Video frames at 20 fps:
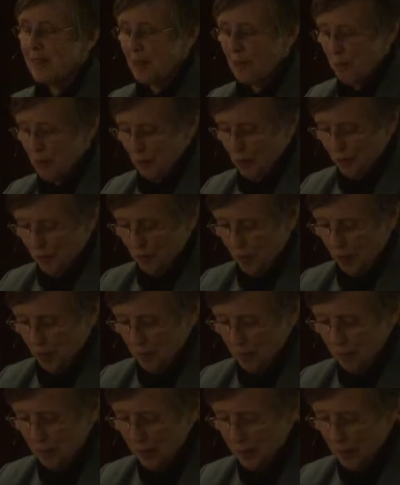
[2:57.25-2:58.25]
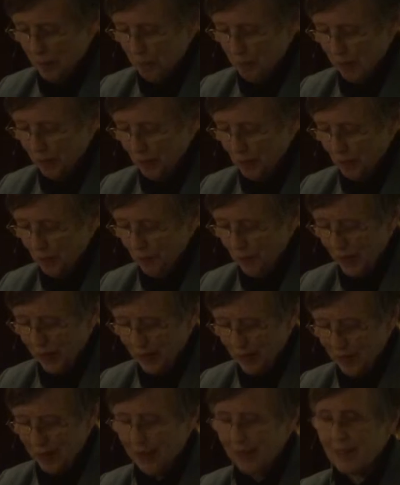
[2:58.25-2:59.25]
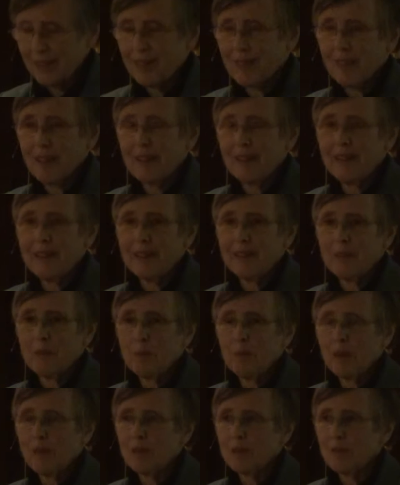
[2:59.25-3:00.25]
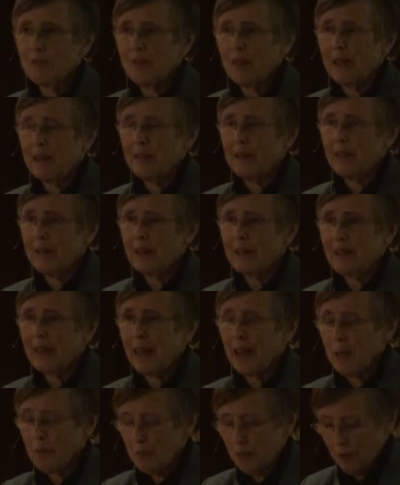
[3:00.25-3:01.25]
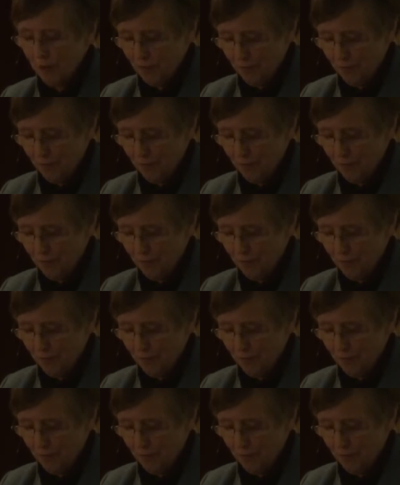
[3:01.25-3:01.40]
He was from Pennsylvania and studied at the Pennsylvania Academy of